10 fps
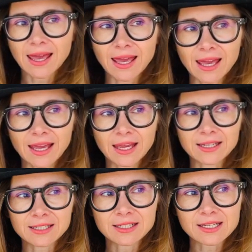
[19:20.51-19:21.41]

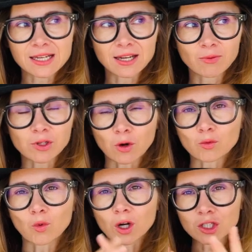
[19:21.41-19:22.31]
And we
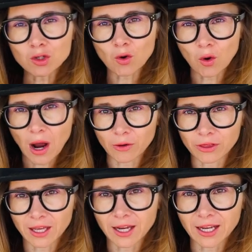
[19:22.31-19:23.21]
don't want to go
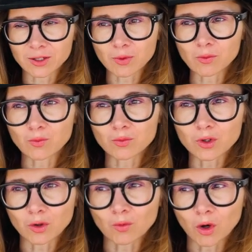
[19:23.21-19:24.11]
out there, and we
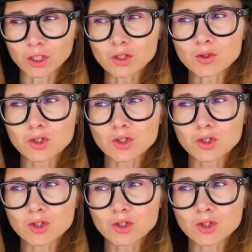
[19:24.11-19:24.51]
don't want to,